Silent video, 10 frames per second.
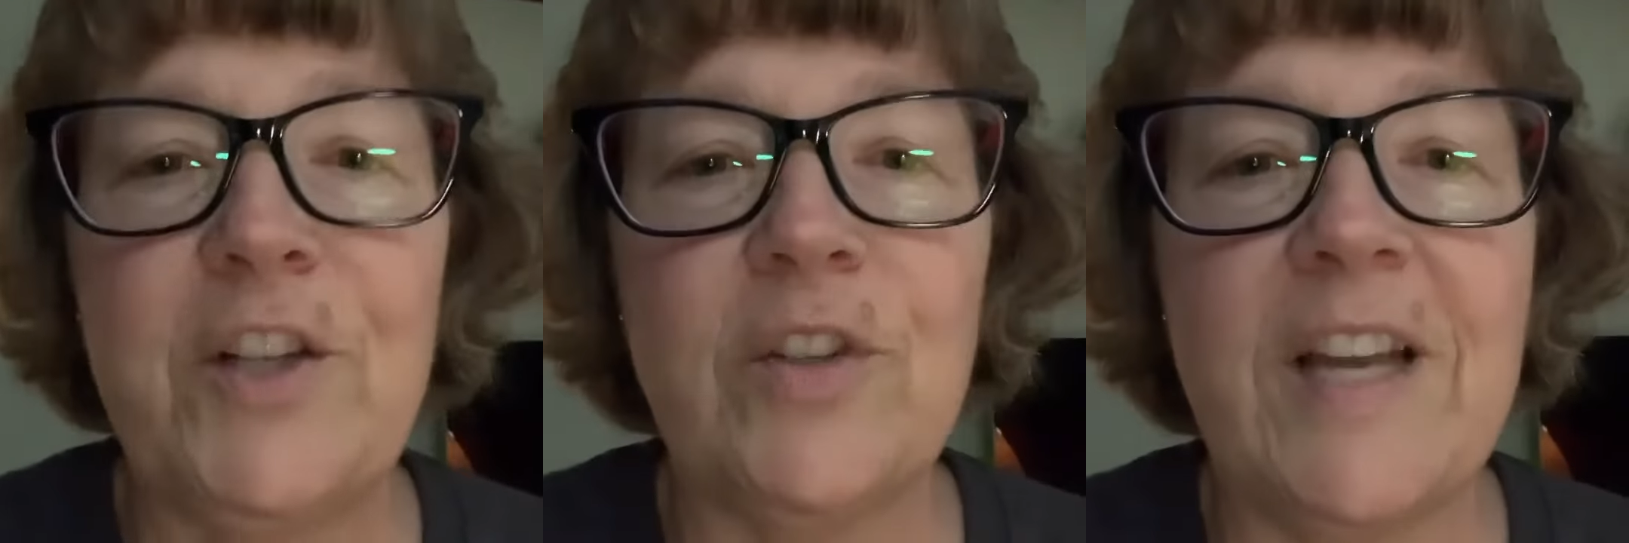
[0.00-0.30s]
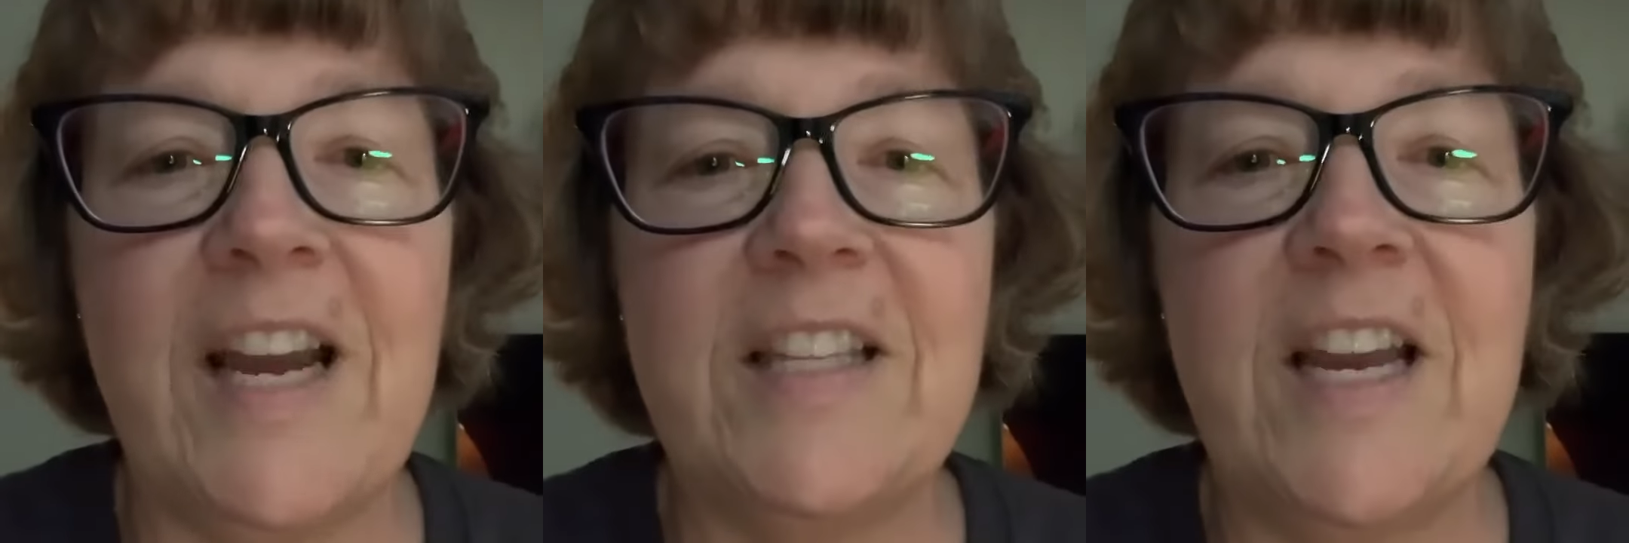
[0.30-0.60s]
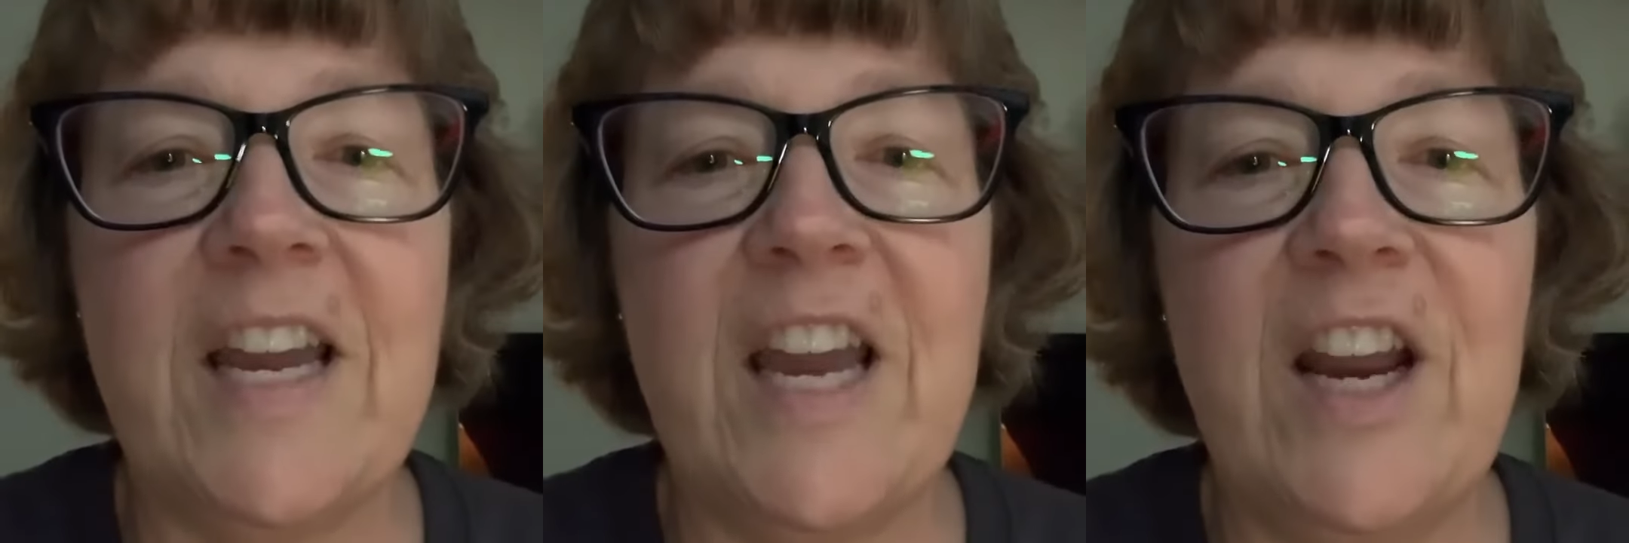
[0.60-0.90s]
Take
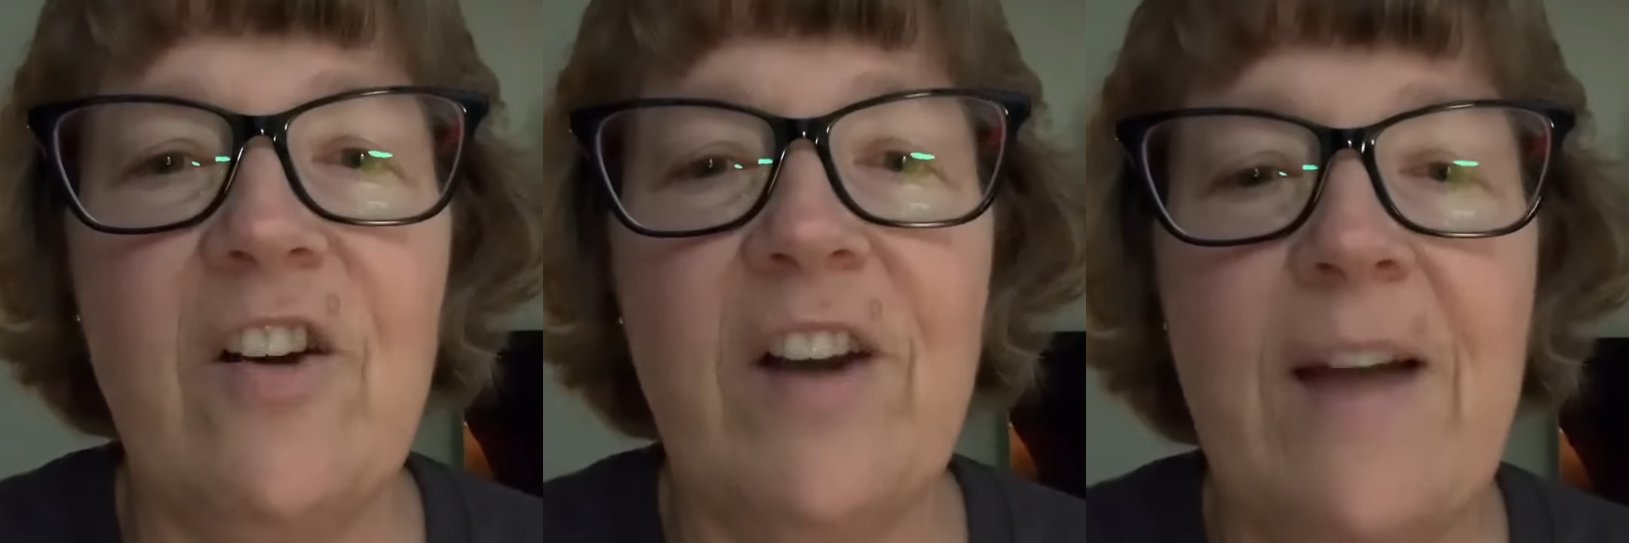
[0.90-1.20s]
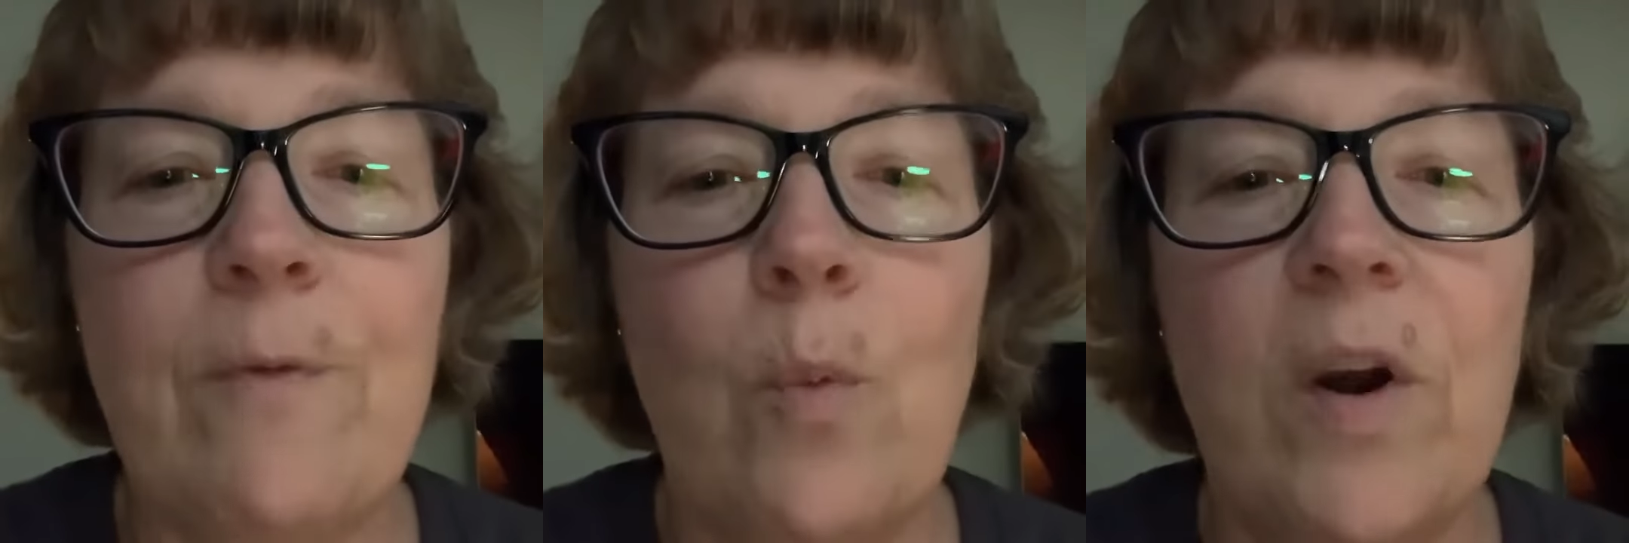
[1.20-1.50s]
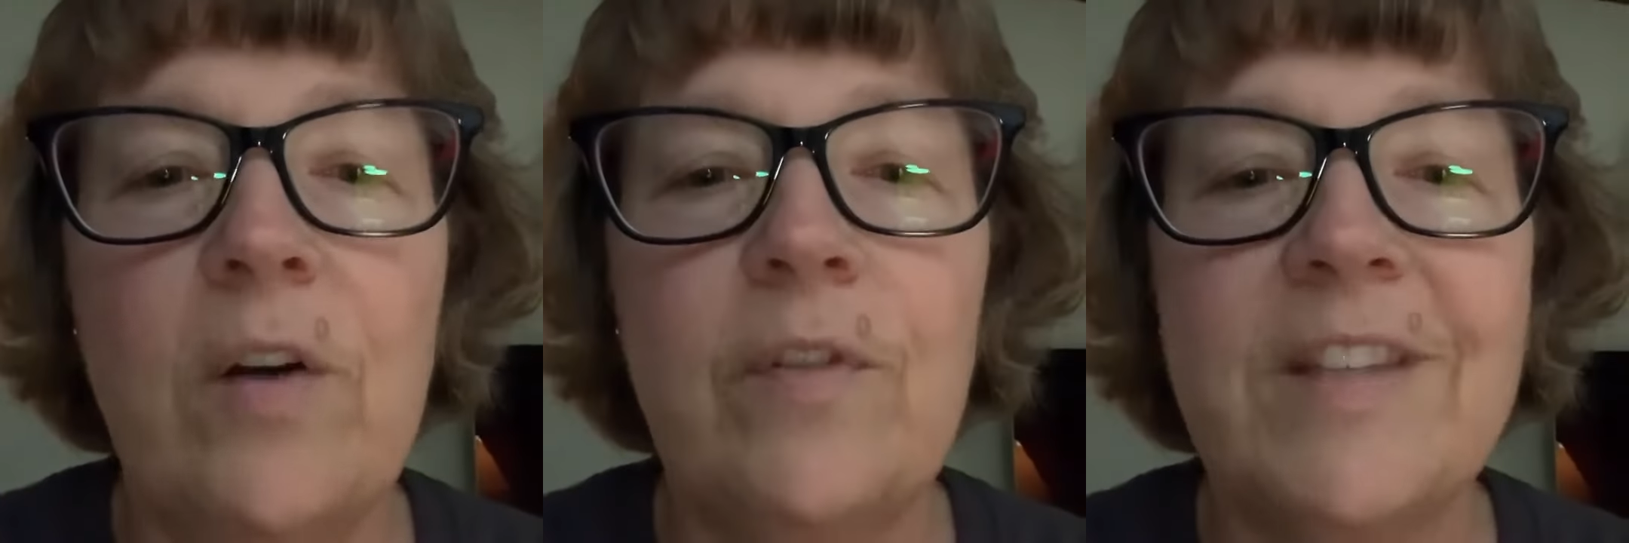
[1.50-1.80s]
care and have a wonderful
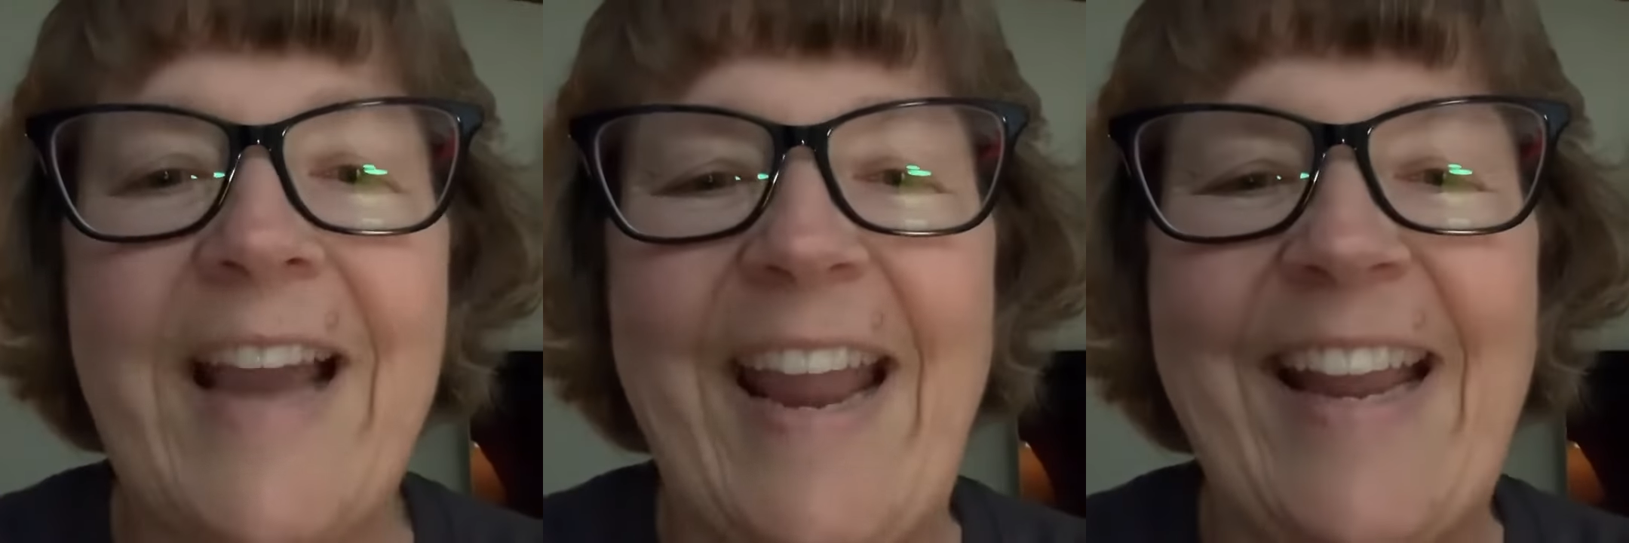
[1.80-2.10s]
day.